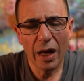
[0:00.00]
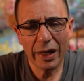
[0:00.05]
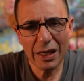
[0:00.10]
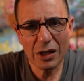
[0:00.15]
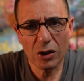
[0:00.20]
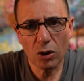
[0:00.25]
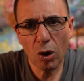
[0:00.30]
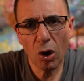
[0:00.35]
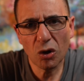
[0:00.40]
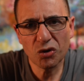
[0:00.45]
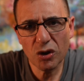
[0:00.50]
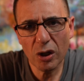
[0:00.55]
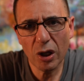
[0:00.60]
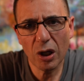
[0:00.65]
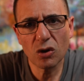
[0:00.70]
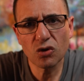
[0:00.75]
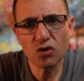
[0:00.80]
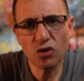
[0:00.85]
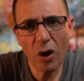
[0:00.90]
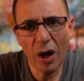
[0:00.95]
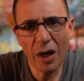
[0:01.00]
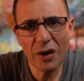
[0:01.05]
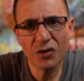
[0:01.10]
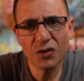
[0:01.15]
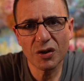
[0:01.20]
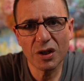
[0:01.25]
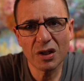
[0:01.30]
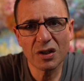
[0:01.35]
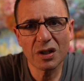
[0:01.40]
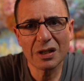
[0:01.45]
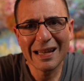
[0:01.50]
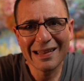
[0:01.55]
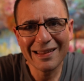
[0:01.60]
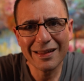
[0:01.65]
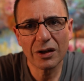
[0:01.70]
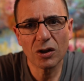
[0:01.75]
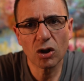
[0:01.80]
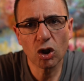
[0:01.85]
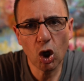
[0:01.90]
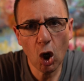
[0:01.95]
Again, costochondritis is
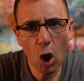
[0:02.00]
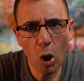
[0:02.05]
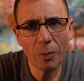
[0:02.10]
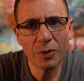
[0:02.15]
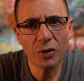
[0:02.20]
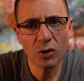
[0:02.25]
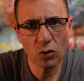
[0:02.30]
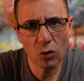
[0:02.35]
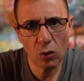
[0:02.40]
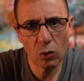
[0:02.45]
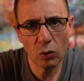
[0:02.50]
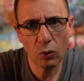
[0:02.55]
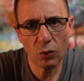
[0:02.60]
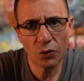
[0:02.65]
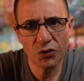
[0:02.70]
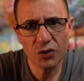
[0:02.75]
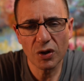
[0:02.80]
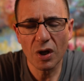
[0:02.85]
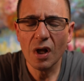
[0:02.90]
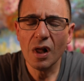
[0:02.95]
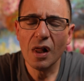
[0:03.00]
another common cause.